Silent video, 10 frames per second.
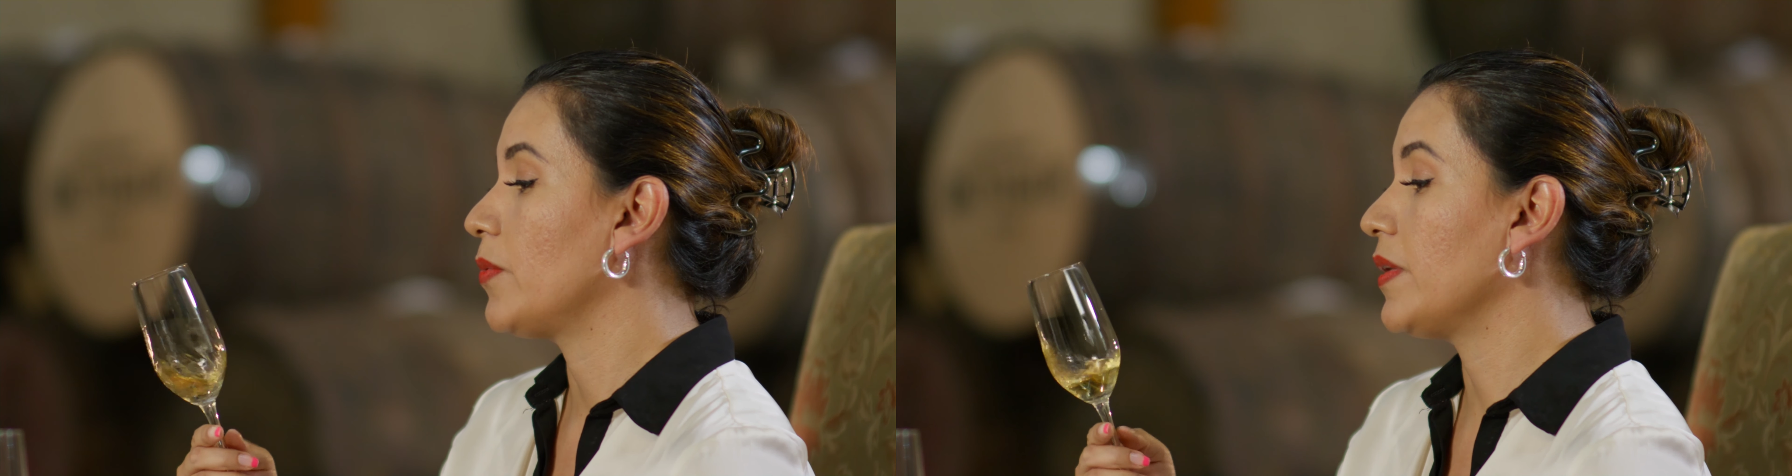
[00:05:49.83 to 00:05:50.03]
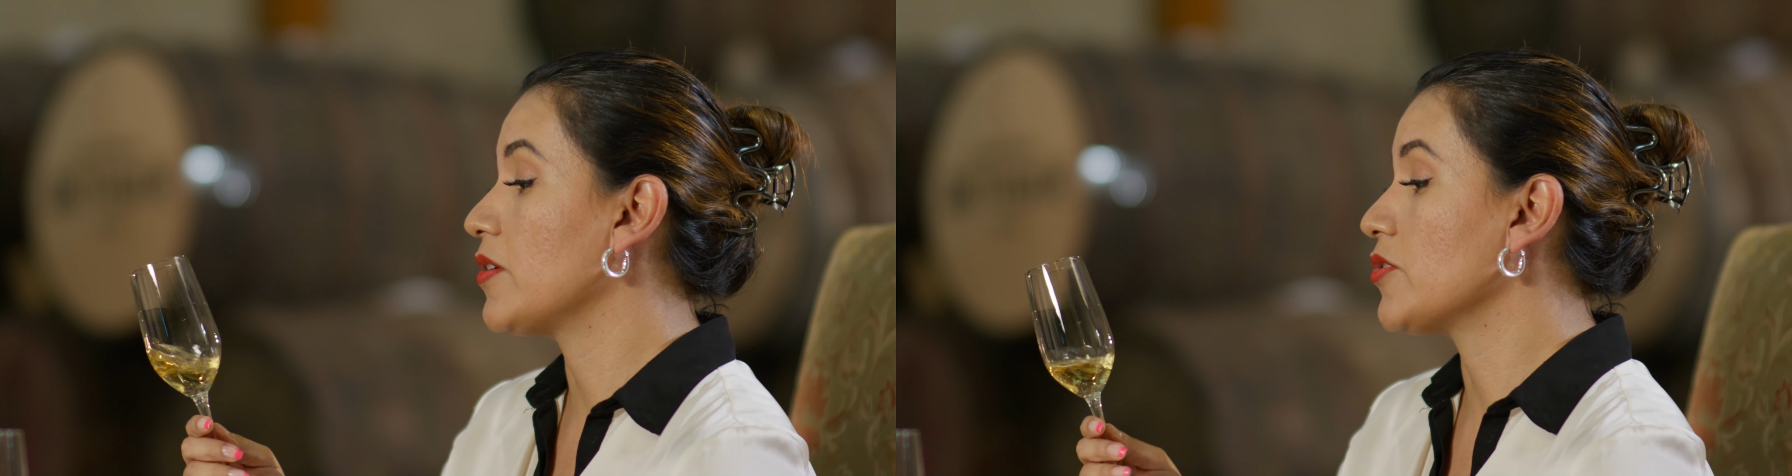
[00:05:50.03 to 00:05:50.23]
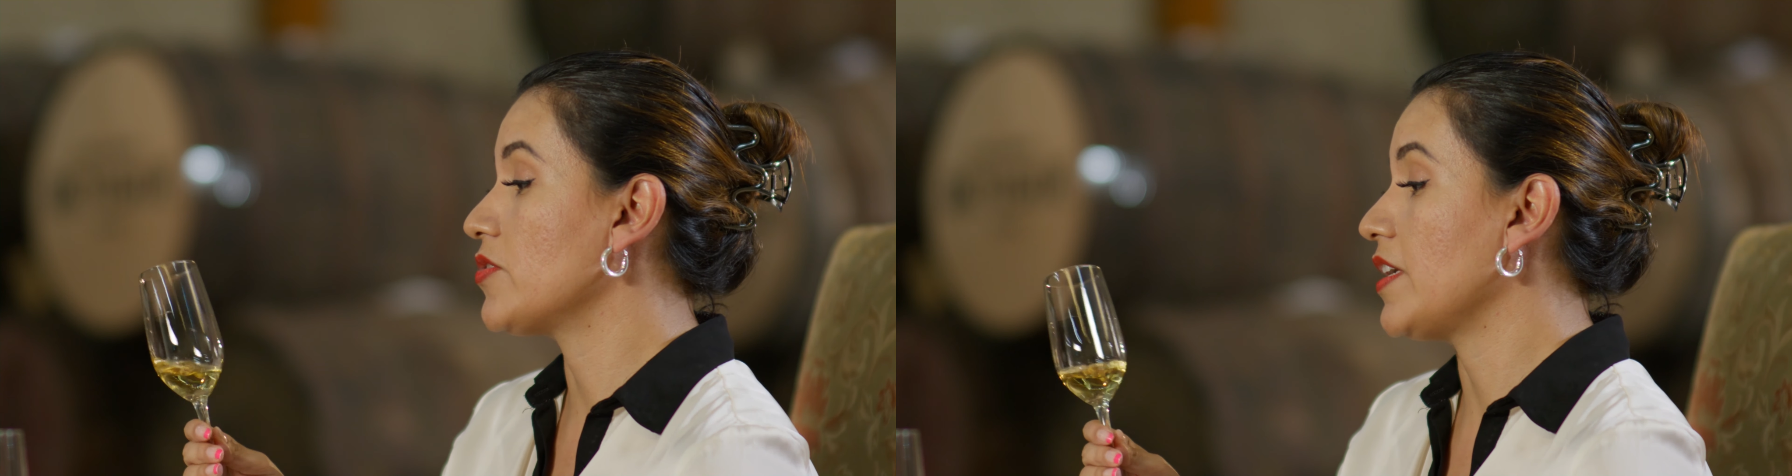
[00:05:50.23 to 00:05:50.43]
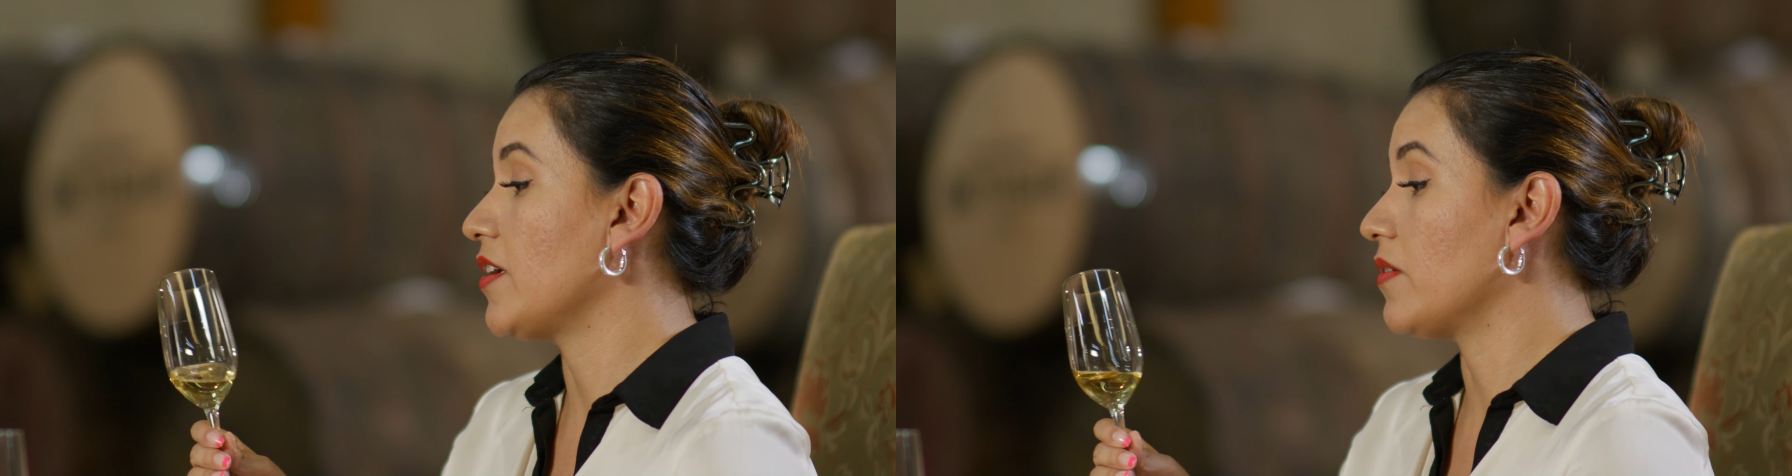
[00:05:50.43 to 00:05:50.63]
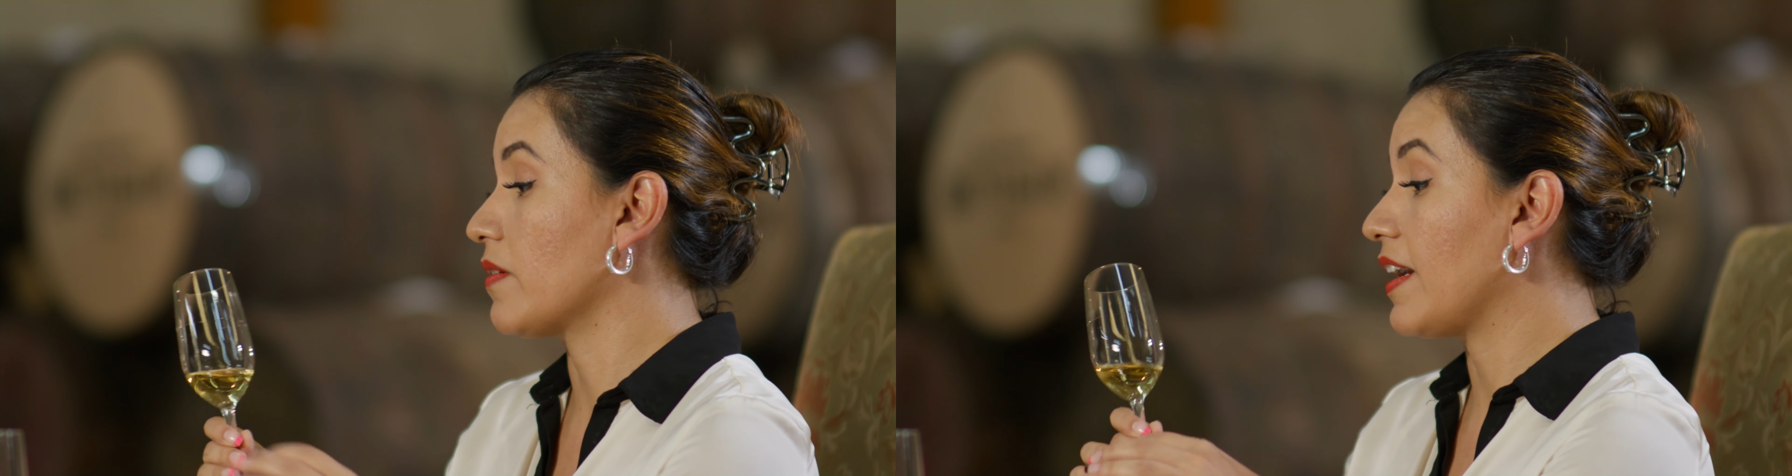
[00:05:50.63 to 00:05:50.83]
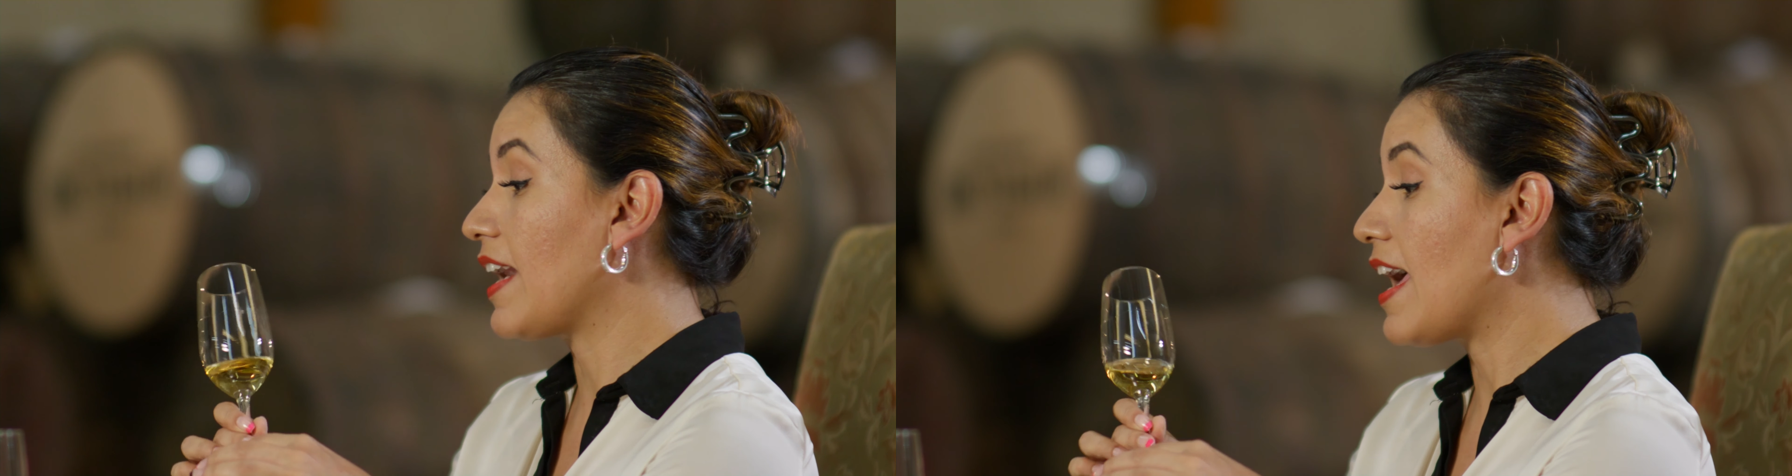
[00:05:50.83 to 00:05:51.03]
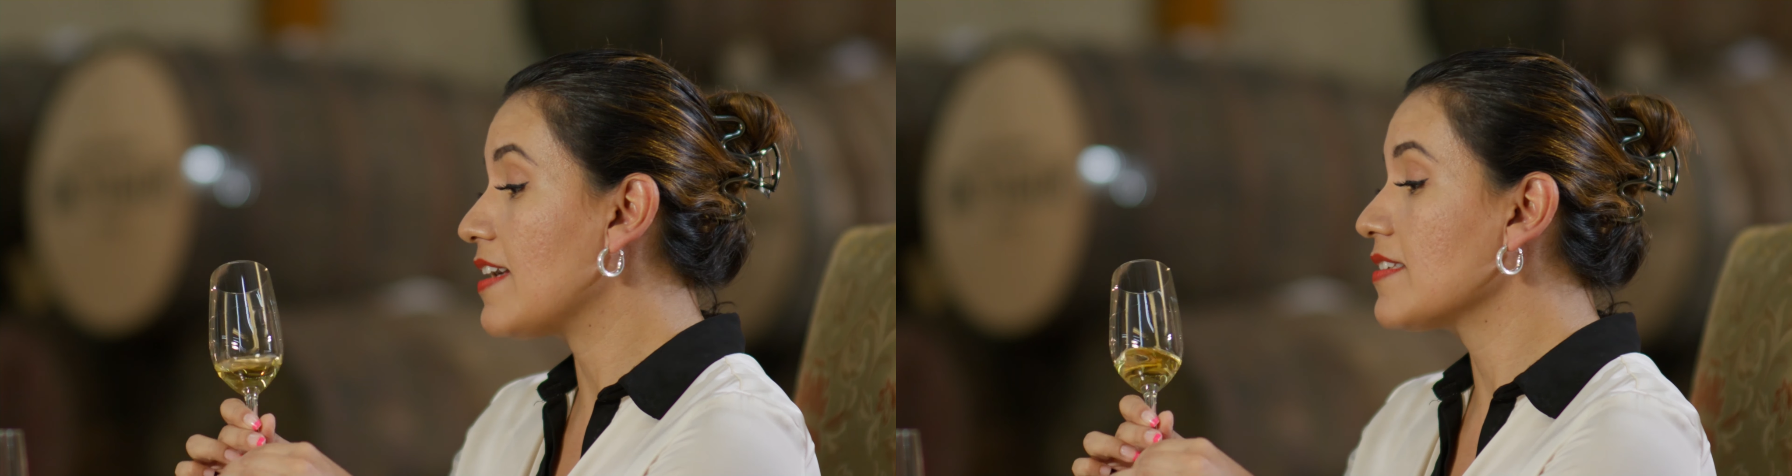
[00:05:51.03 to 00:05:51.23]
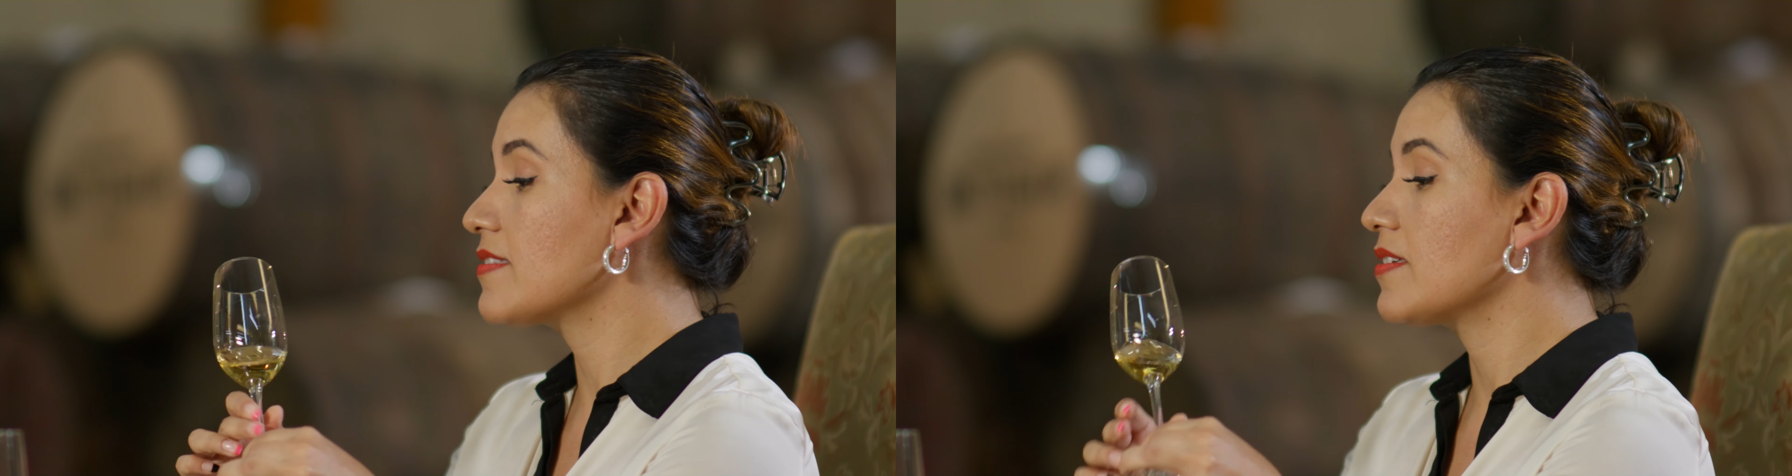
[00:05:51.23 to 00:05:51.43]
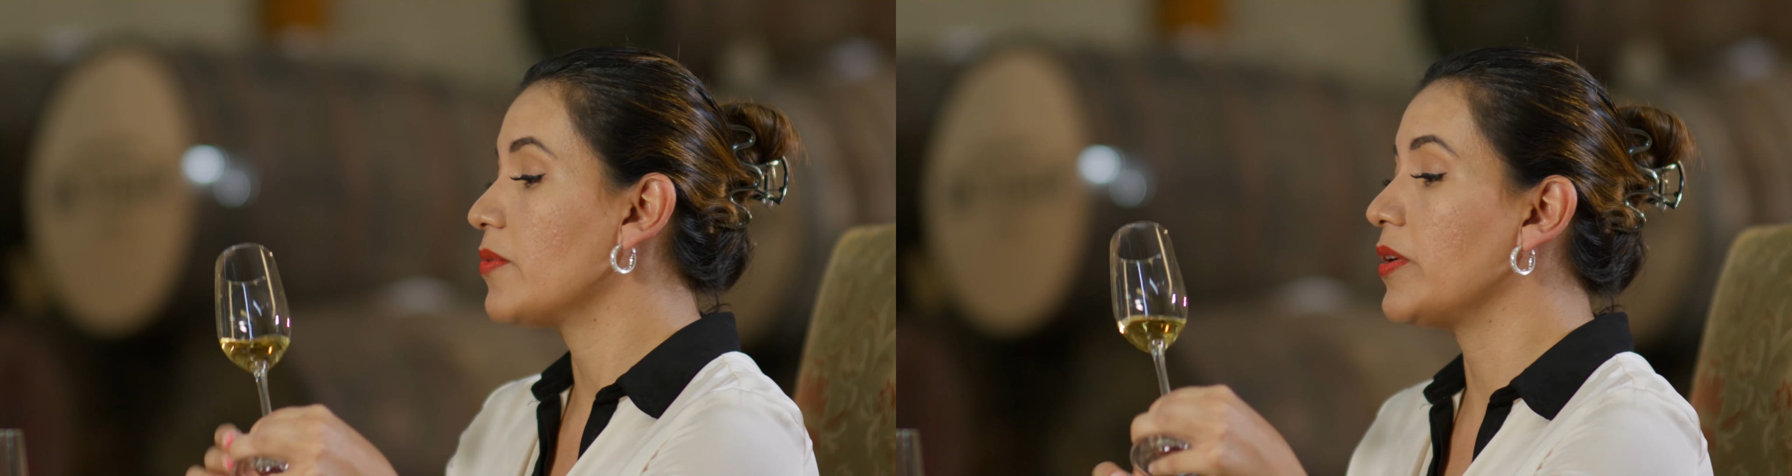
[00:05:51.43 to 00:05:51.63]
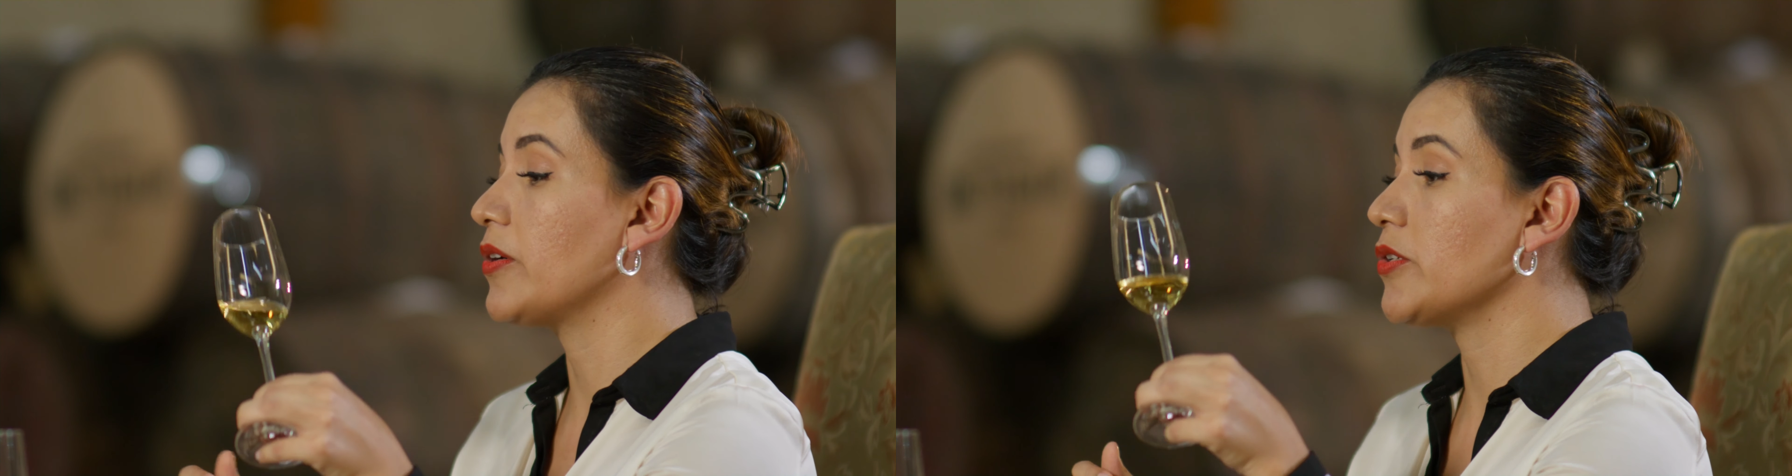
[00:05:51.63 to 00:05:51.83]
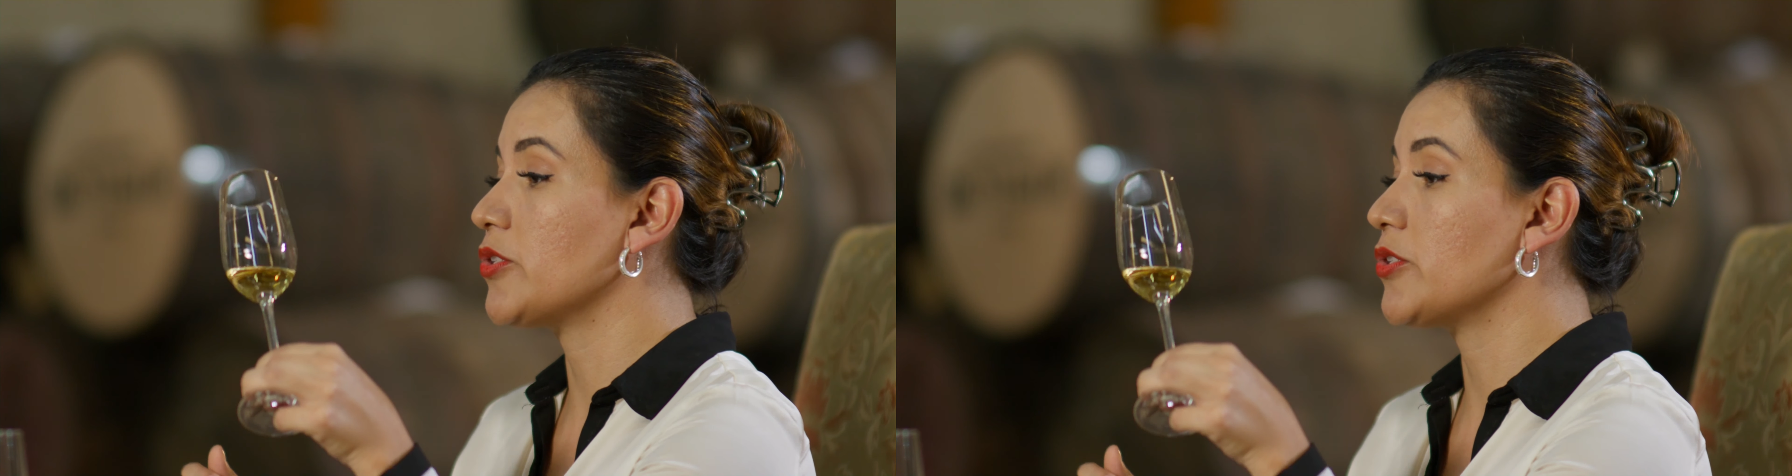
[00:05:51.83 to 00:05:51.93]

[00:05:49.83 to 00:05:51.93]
We're going to take our glass, we're